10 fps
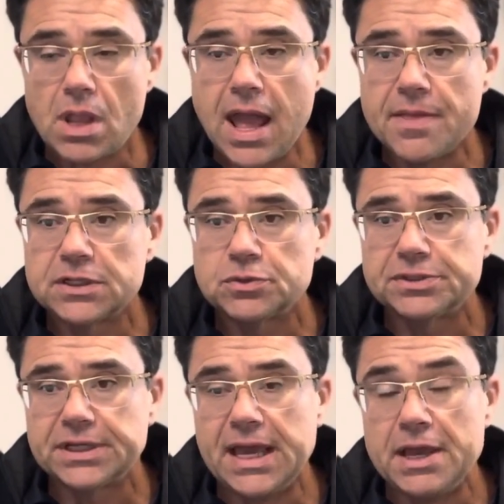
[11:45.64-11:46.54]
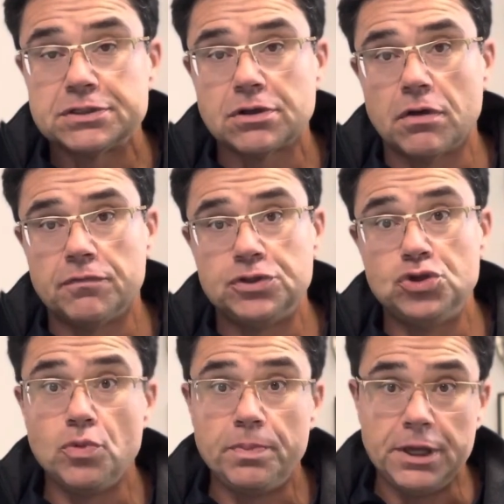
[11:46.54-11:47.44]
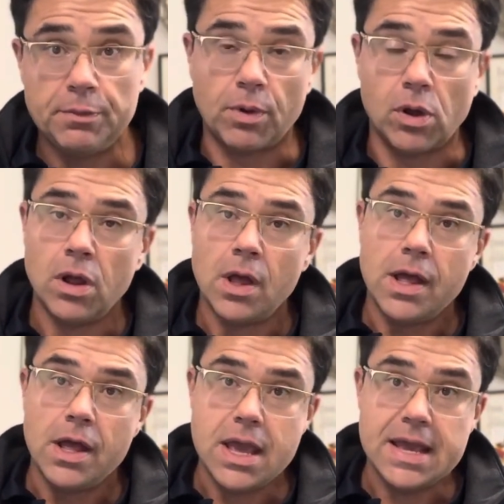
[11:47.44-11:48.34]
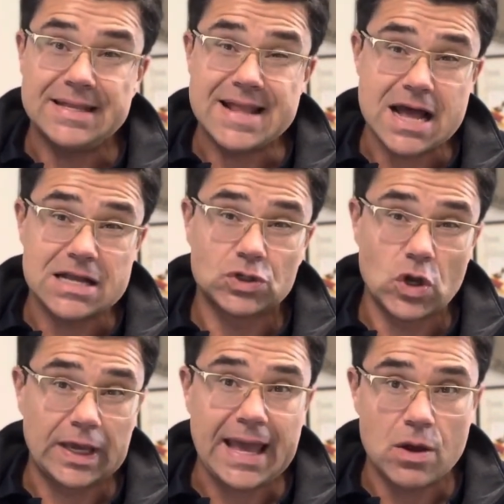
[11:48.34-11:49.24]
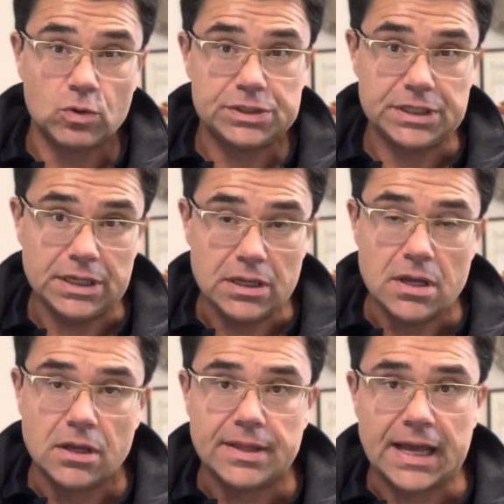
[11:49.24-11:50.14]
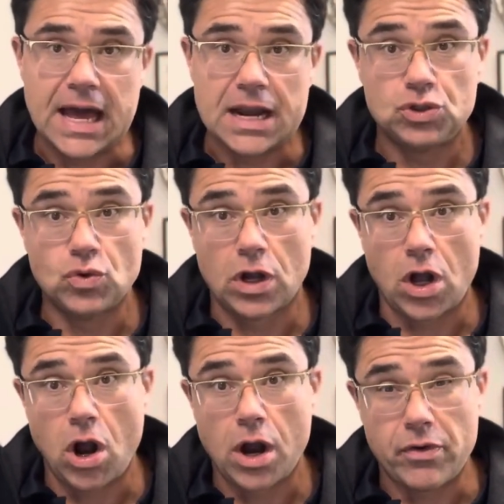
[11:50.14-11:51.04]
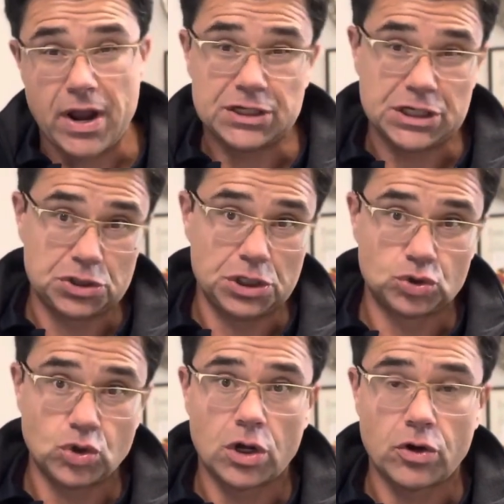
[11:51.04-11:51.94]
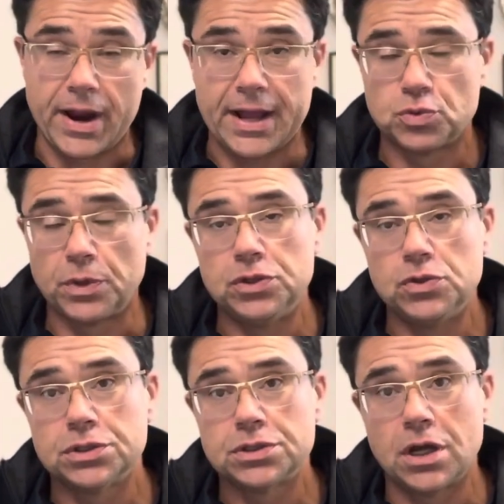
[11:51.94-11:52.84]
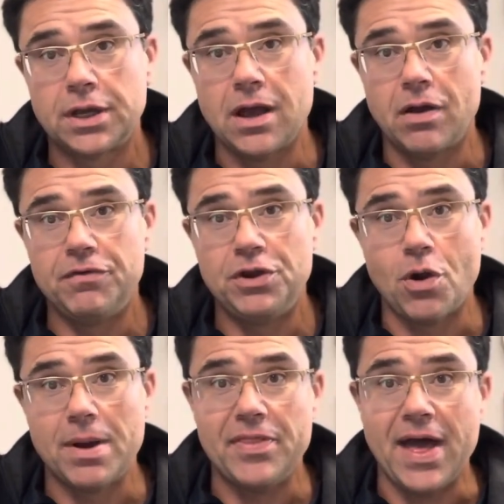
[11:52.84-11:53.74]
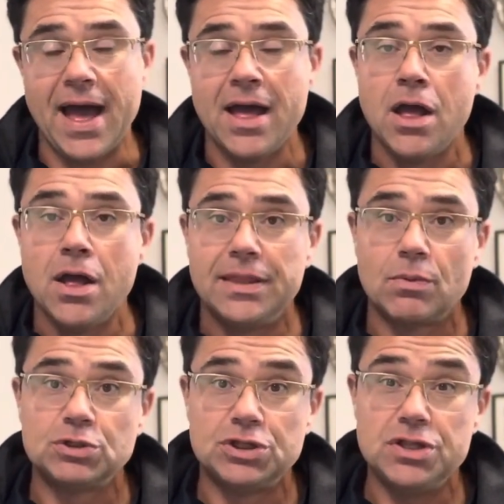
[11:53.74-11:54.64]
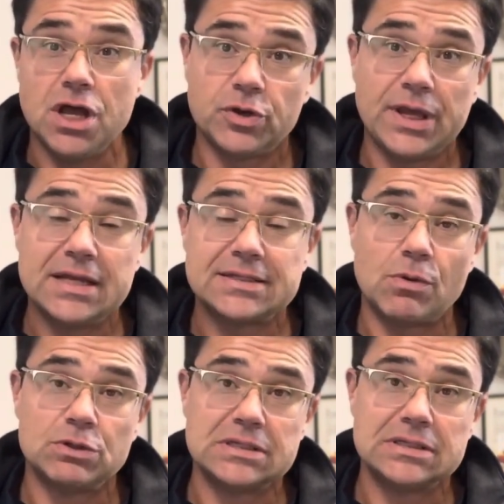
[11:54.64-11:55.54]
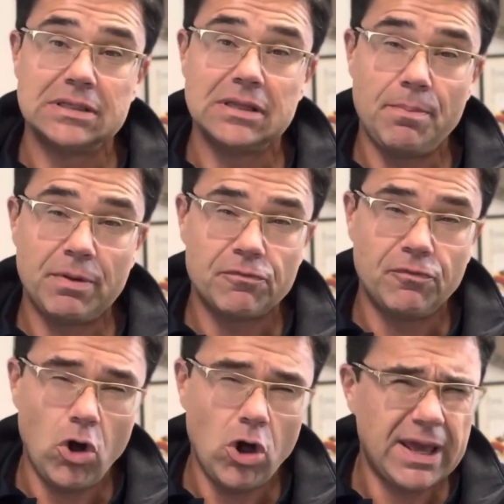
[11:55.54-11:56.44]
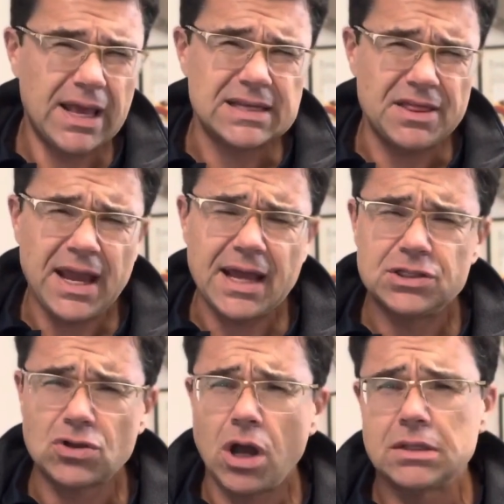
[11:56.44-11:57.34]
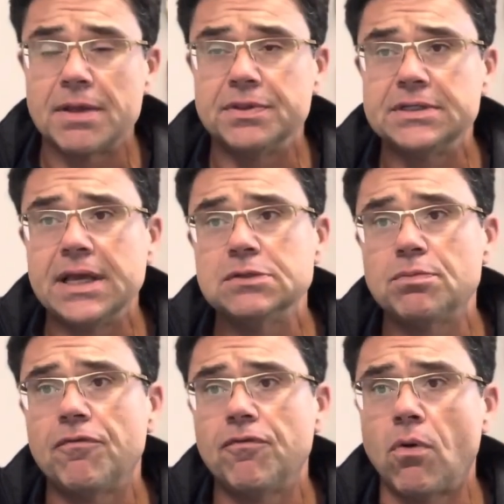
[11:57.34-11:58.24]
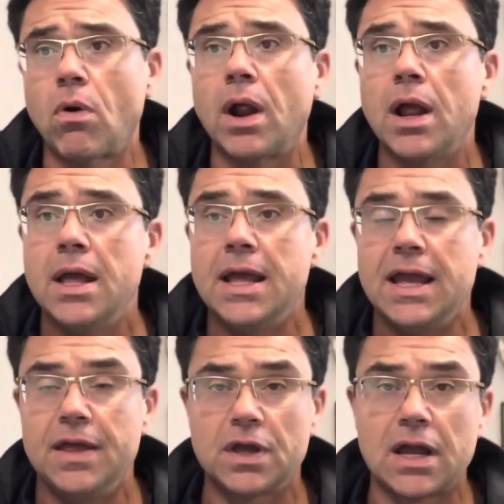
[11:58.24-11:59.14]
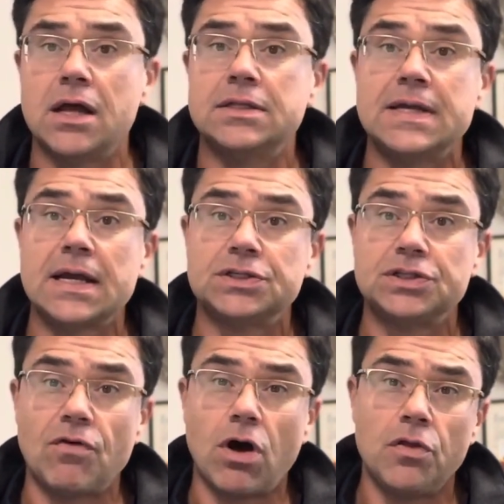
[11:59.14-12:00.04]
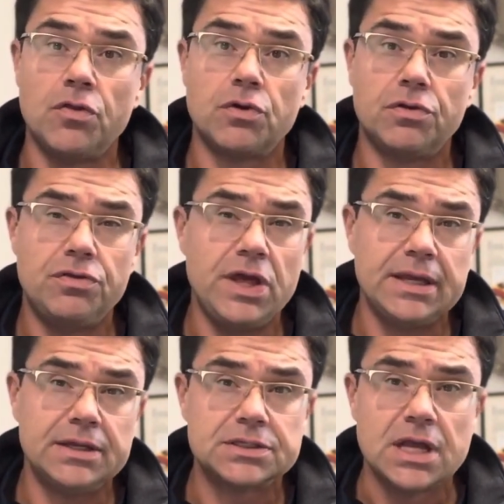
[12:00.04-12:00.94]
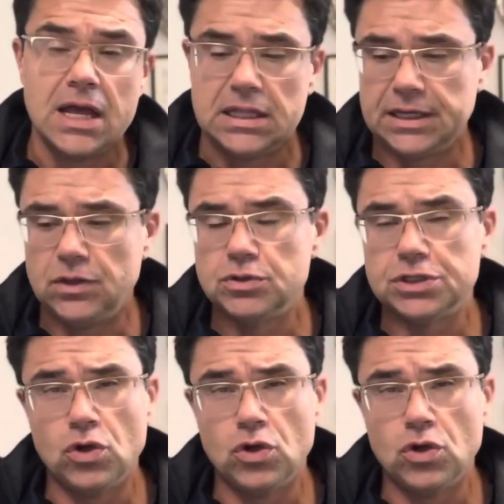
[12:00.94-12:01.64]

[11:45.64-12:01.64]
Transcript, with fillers: And this was a case of two people in Nassau County that got into a car crash, actually a truck crash. We could do a, a, a video about that. There was another case that was a slip and fall case. I think I talked about this case before in the context of other things, like using